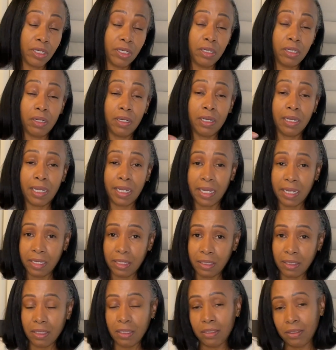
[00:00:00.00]
it online
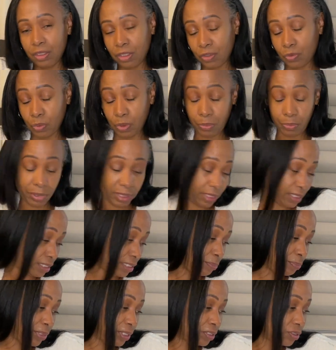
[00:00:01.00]
and then just went and picked it
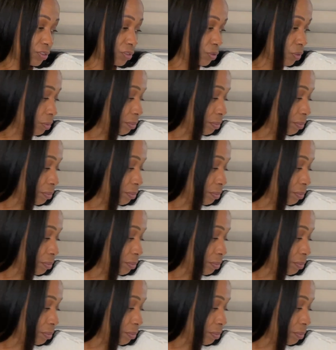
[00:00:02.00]
up in the store